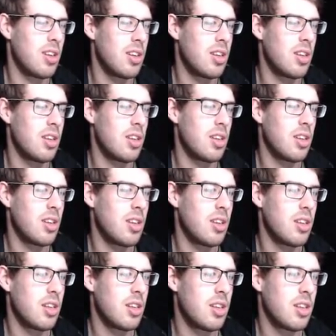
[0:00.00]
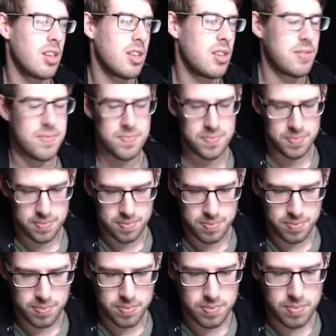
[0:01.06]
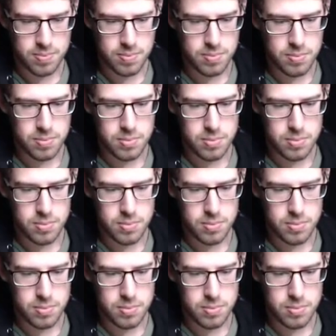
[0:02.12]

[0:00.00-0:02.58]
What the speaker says: Nobody speaks.